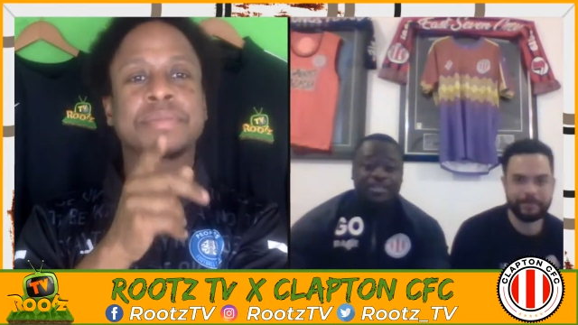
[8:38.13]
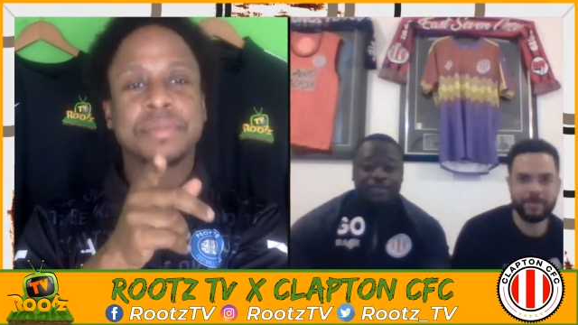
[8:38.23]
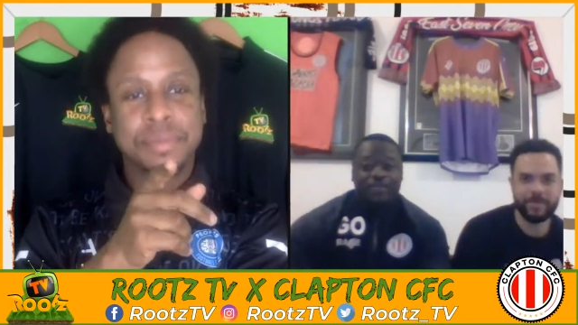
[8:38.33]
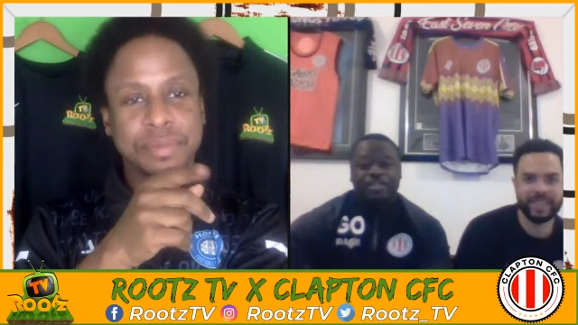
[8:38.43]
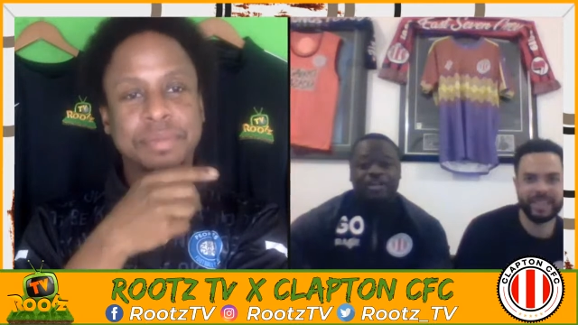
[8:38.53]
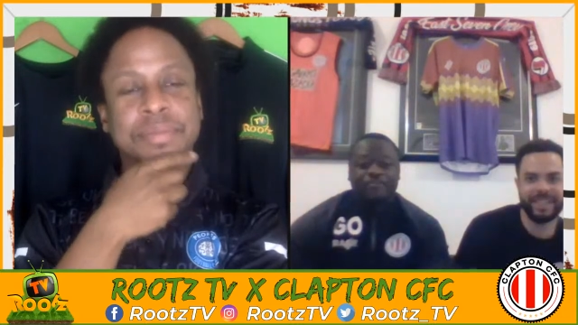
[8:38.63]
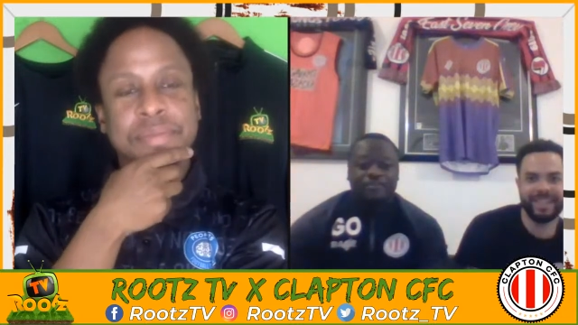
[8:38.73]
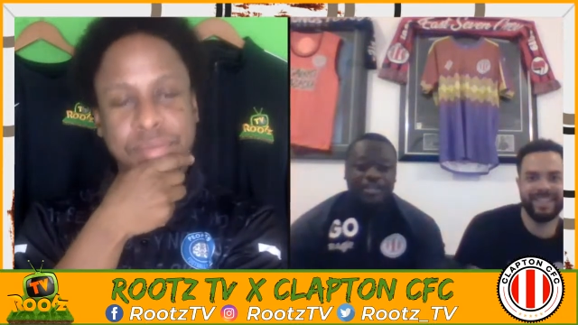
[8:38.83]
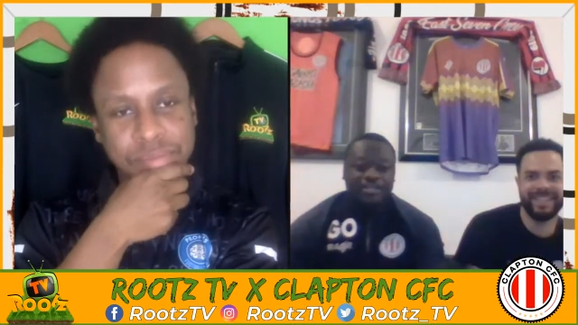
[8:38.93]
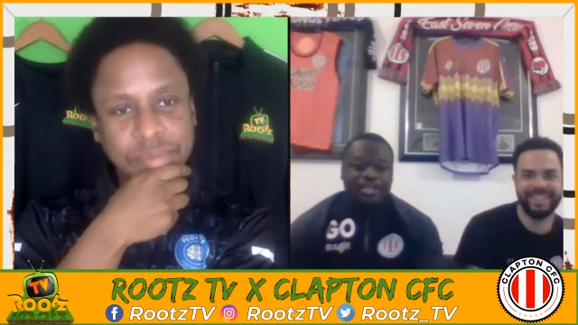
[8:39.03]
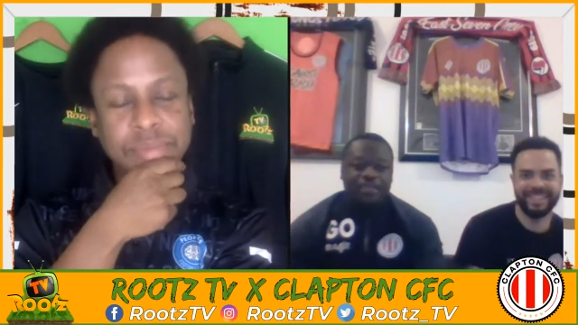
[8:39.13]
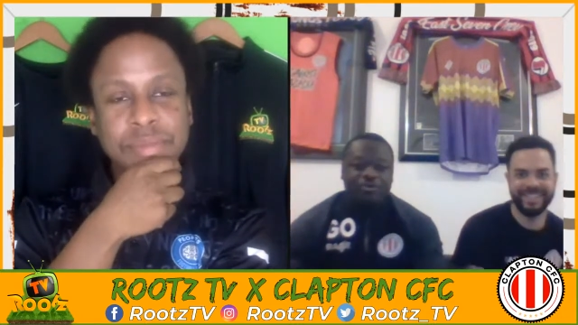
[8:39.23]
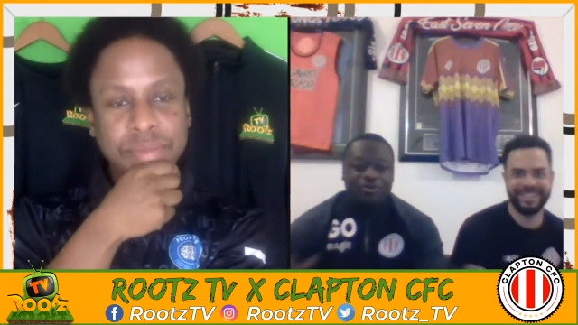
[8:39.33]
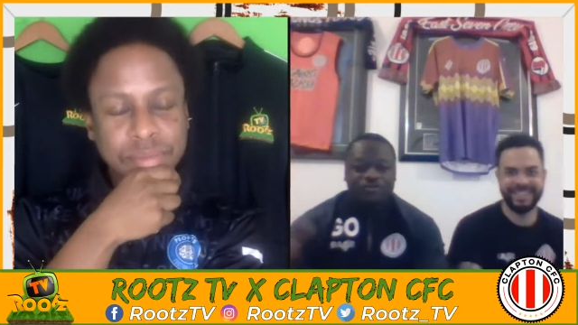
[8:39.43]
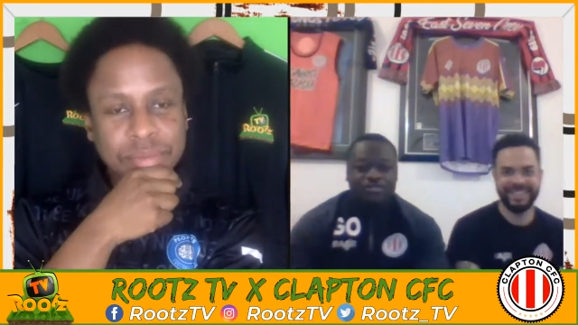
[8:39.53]
Speaker 1: They're at the other end. They're
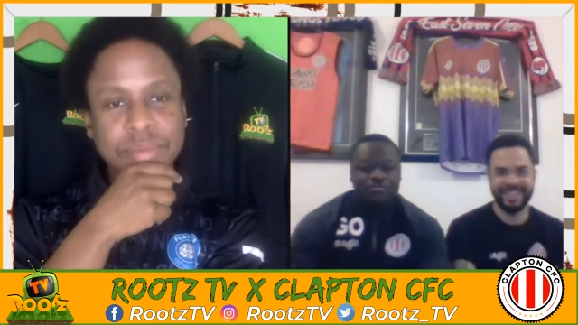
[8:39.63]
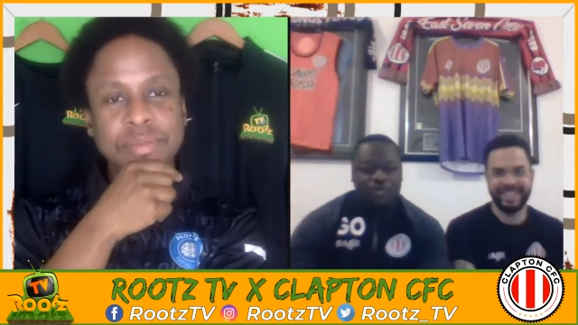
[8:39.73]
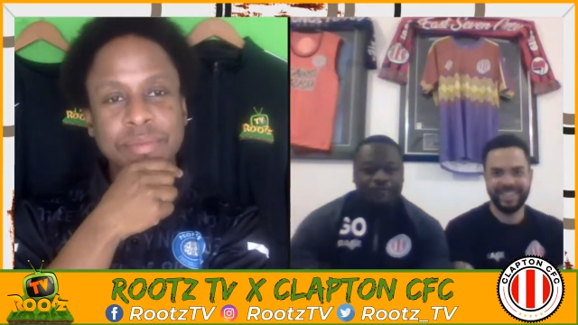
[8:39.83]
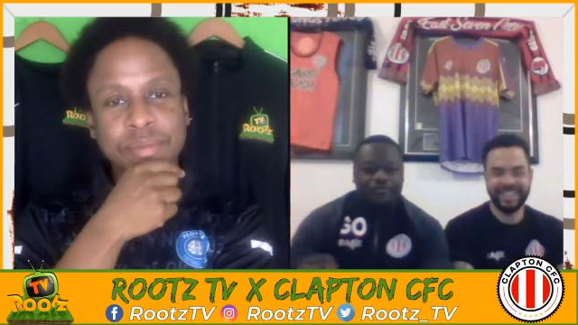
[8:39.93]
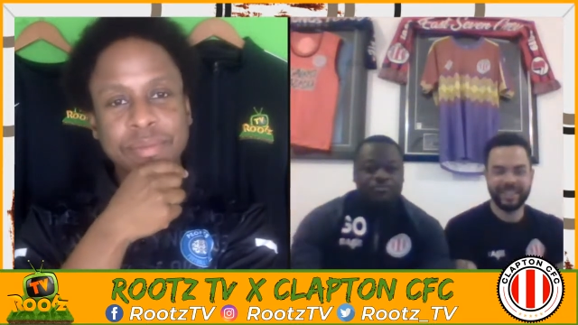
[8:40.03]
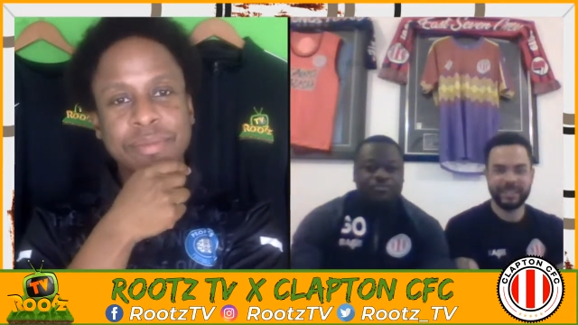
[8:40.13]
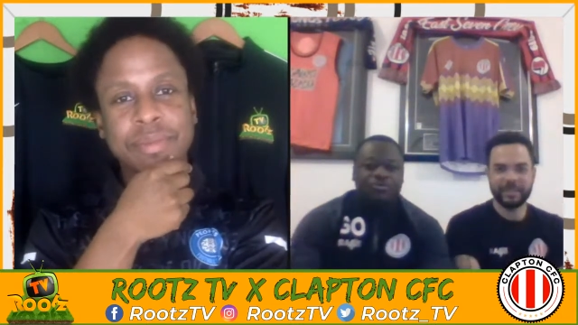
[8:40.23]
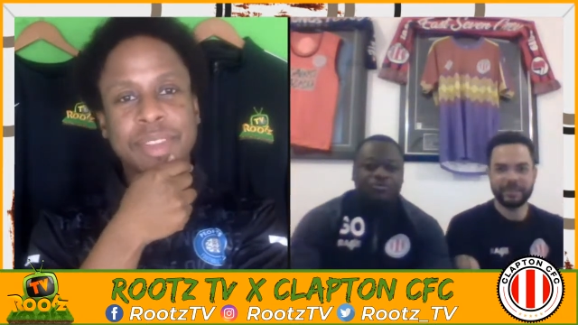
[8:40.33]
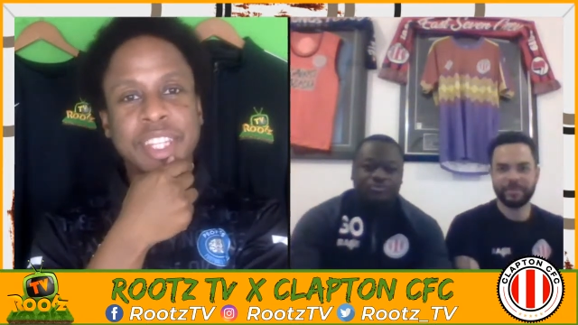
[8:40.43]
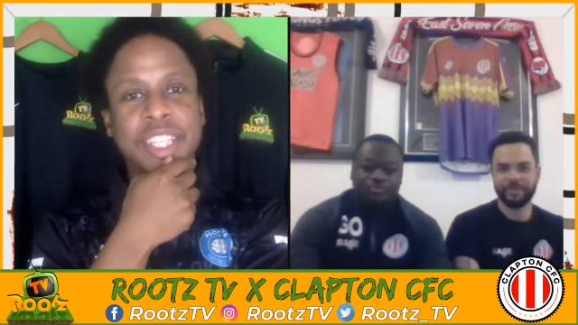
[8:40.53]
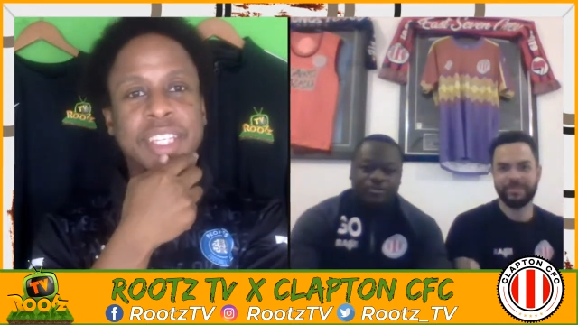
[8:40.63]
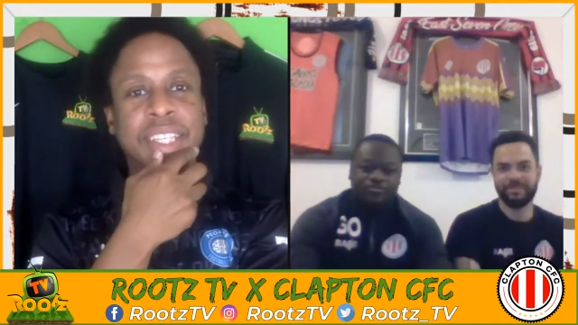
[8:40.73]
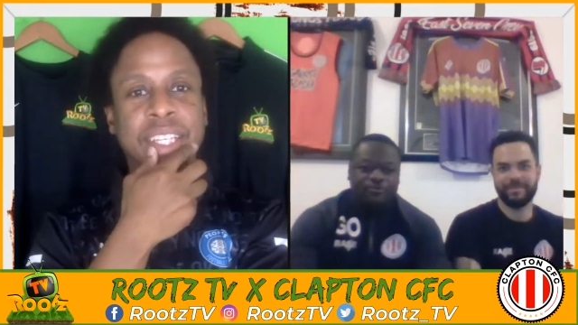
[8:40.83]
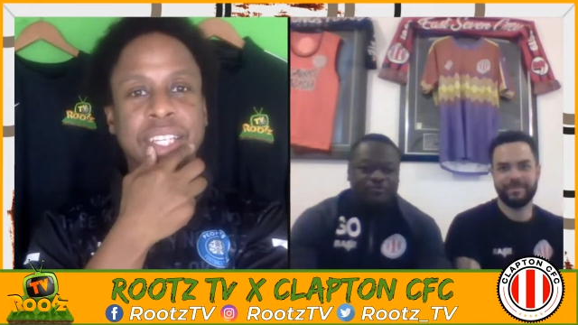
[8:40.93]
more obviously I think more uh,